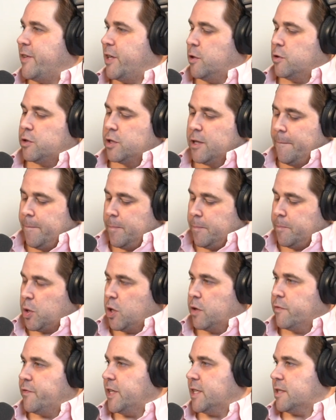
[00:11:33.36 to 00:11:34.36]
years.
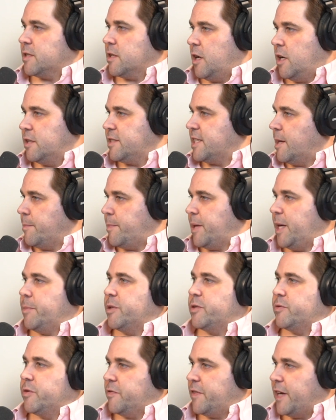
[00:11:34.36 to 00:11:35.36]
Perfect on-time
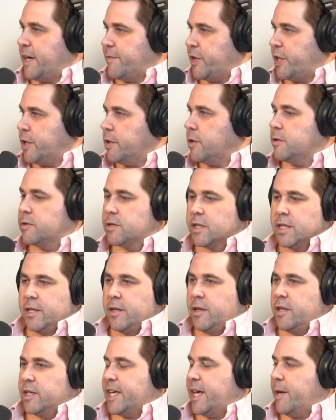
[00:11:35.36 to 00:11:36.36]
payments for 5 years,
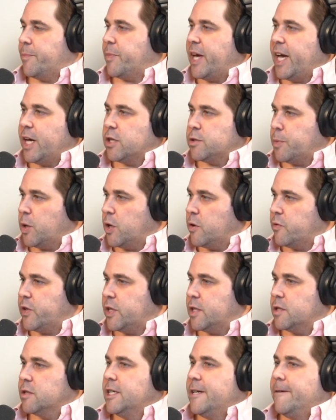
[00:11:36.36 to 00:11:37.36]
kept the house
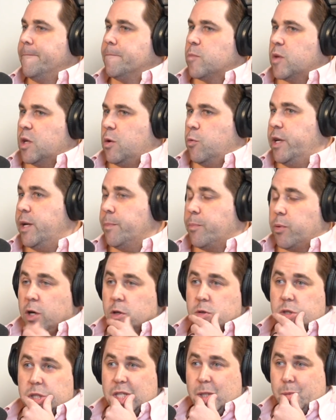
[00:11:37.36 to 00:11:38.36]
perfect. We
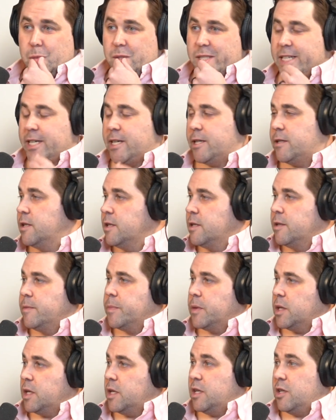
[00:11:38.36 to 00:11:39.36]
approached them and said,
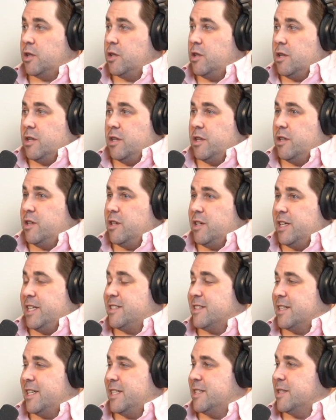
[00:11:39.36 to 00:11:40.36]

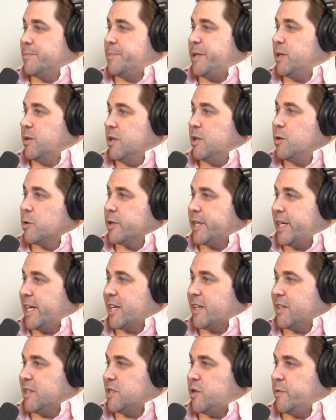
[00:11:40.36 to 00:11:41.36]
it's been a little
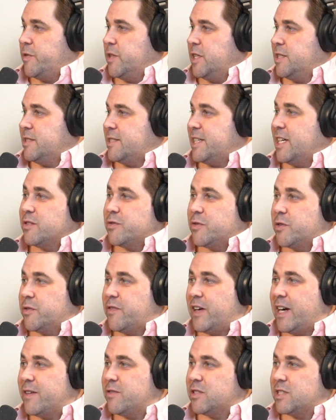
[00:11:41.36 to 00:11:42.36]
ridiculous. You've been in this house for
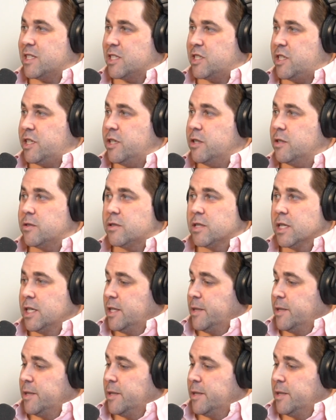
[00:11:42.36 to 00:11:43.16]
5 or 6 years.